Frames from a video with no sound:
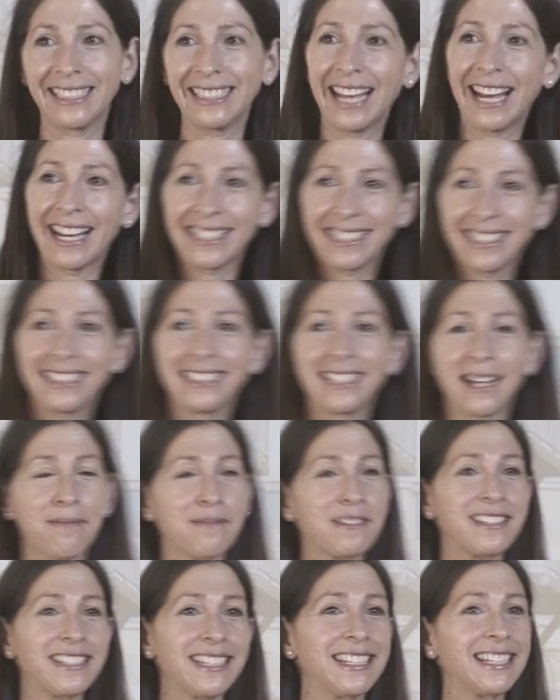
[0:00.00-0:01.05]
yeah, the
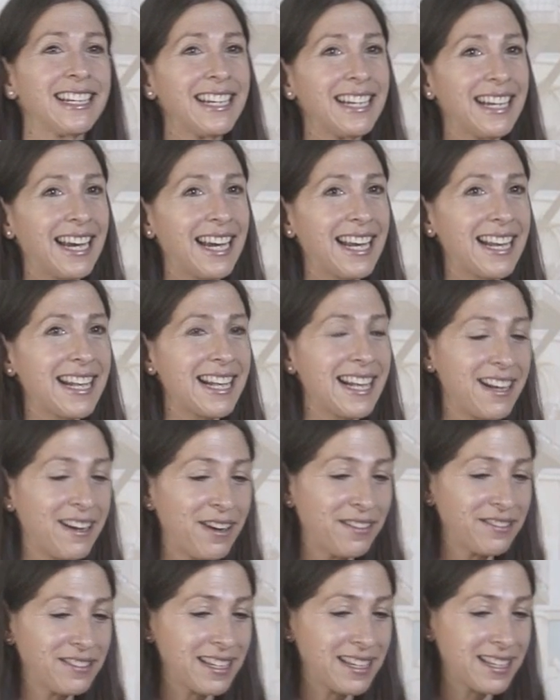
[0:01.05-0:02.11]
deputy
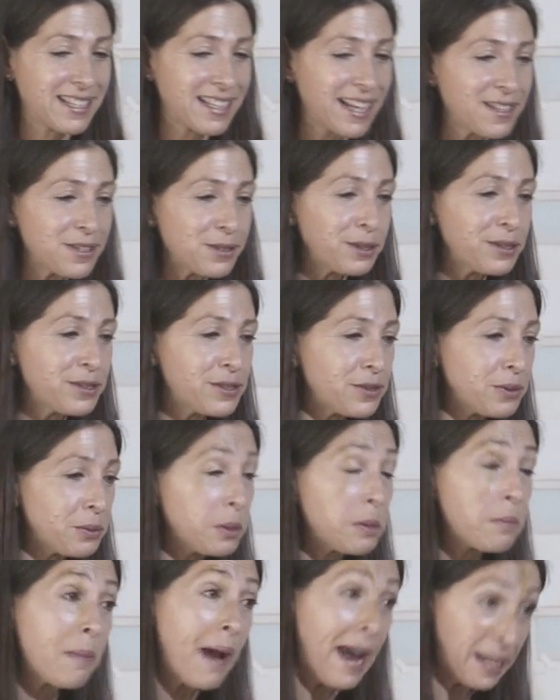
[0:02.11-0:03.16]
uh, of the censor, to
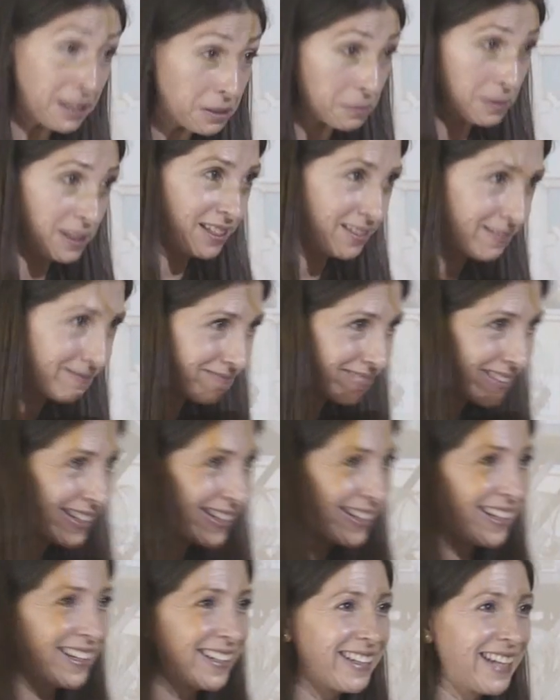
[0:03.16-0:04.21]
remind me
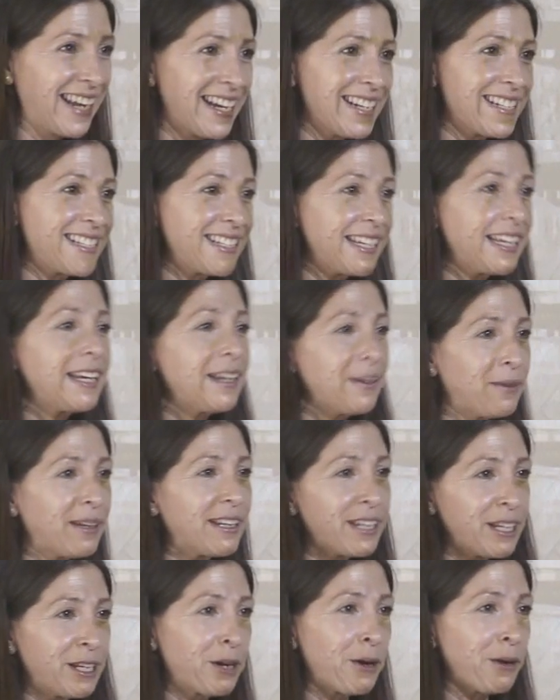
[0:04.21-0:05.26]
that
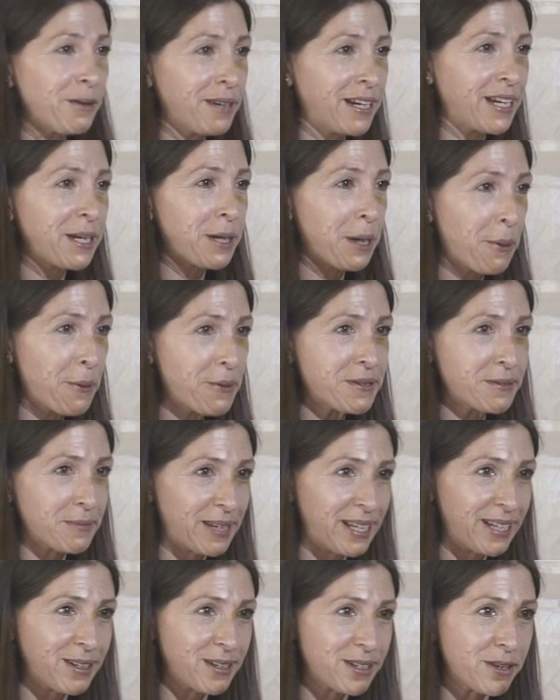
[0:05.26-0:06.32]
well, he already knows
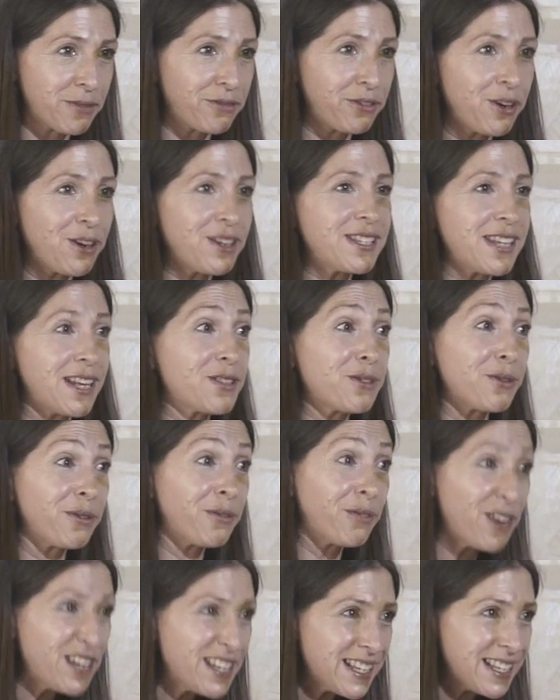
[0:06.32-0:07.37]
me because, of course, Censored
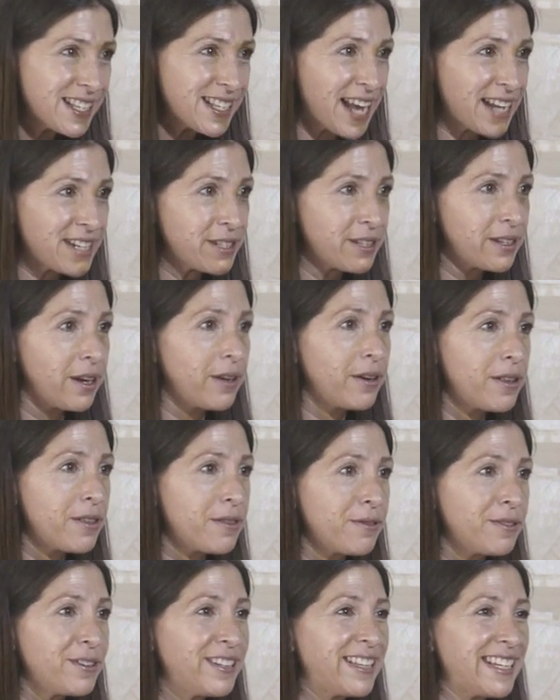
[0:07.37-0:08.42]
Voices had to go
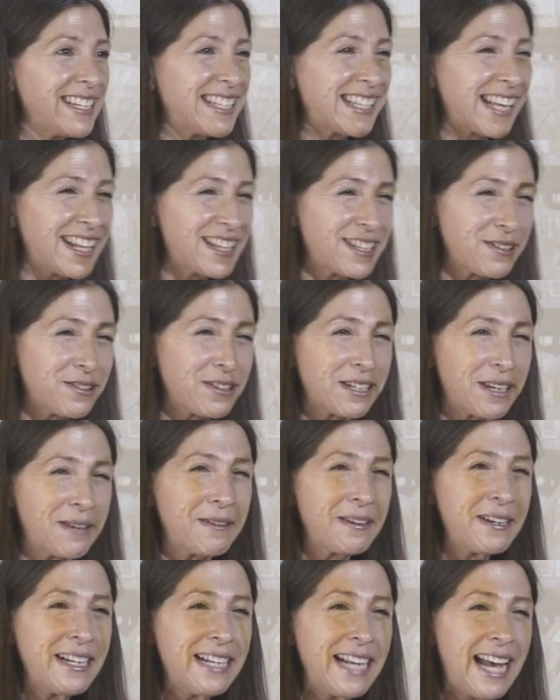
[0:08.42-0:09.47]
through the
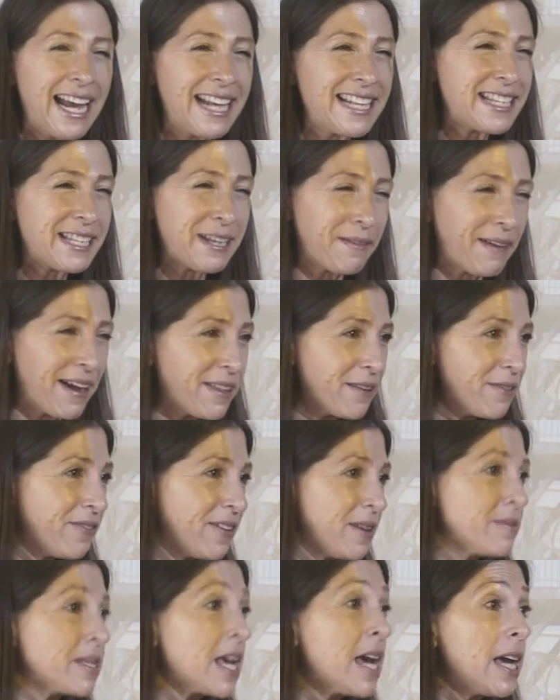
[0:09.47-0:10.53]
censorship and some other
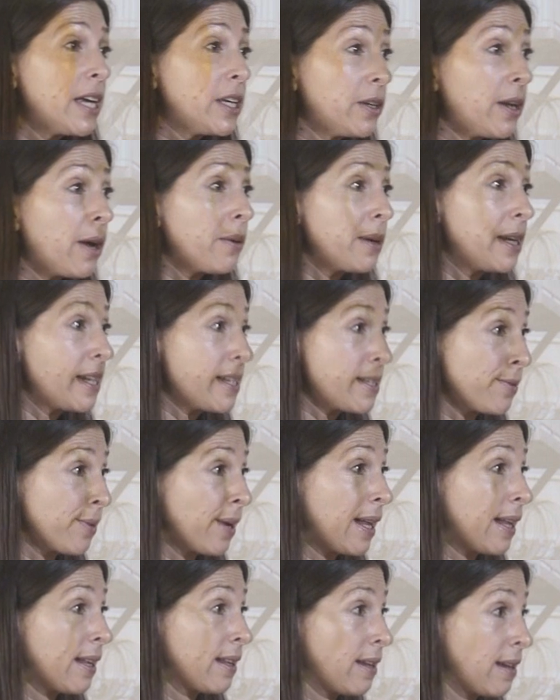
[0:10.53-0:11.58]
films. You know, in
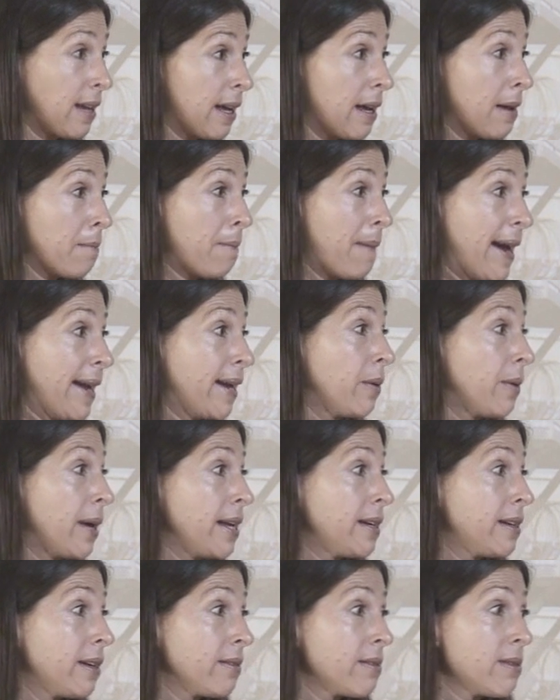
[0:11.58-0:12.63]
Israel, uh, by the
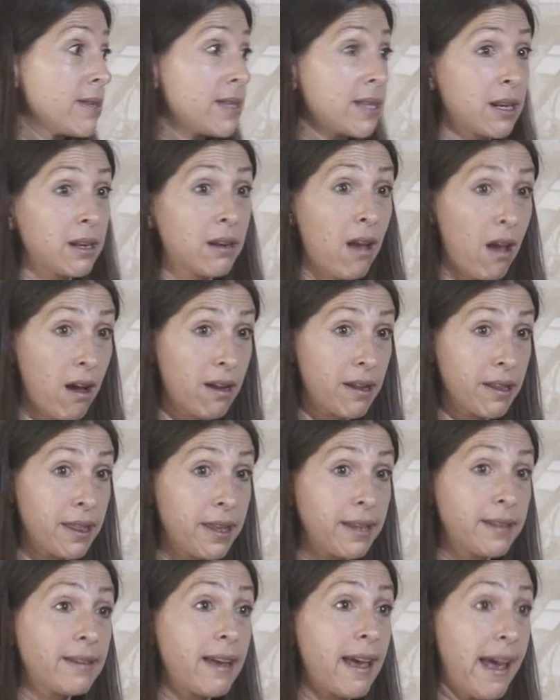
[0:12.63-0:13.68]
way, there is a law
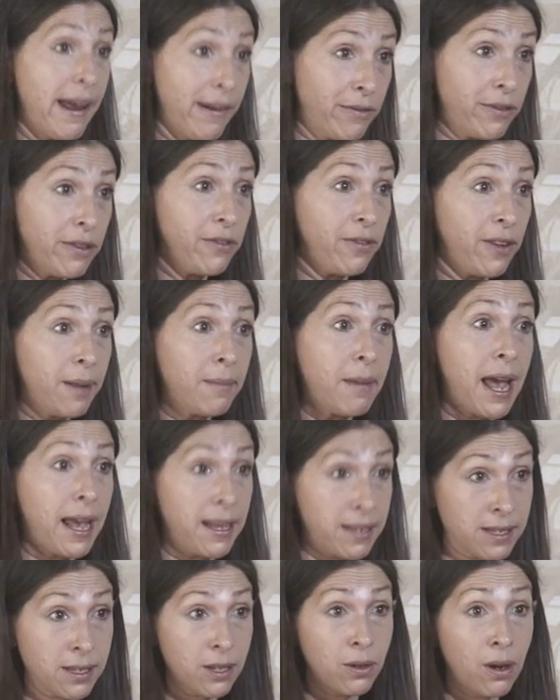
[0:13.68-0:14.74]
that every film
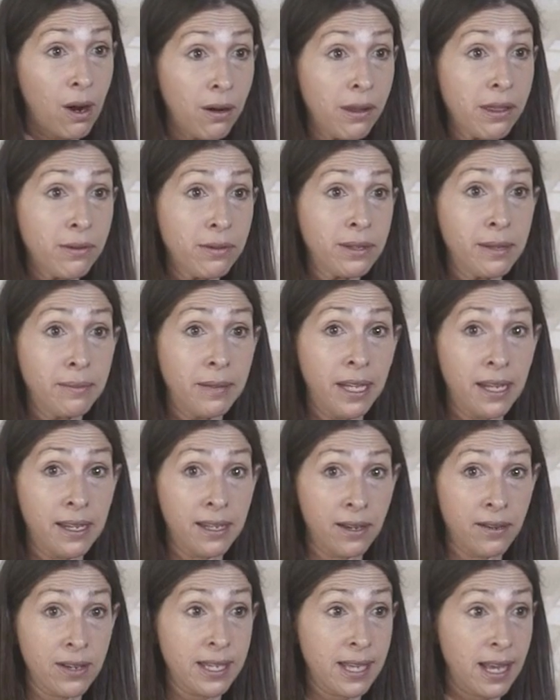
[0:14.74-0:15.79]
has to go through the
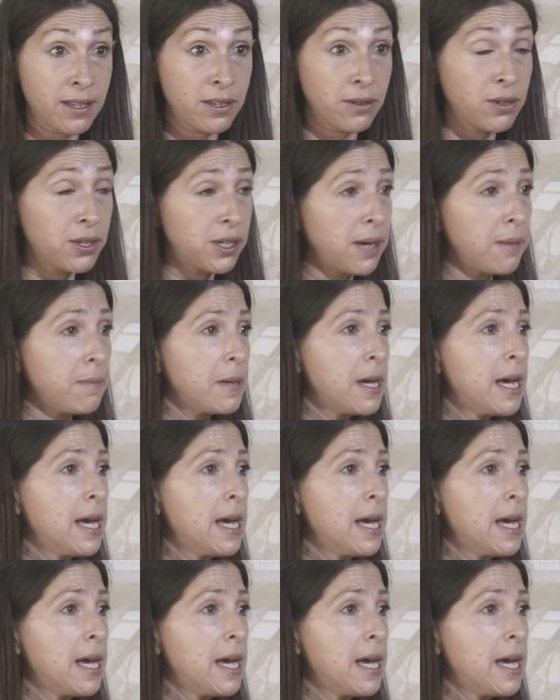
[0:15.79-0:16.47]
military censorship.